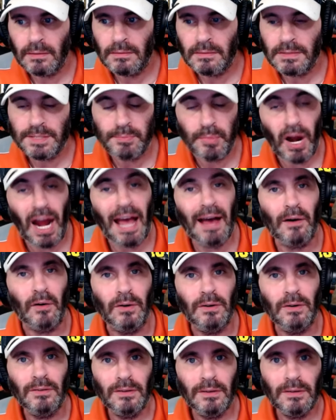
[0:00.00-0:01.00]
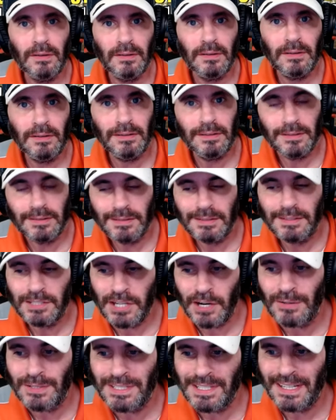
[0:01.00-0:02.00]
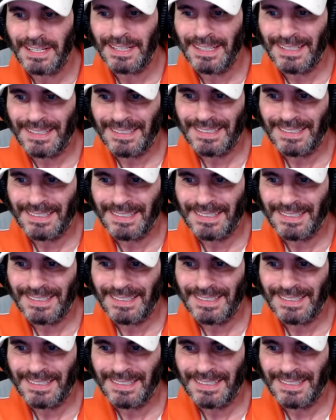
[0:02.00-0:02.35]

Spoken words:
Sproul, Josie,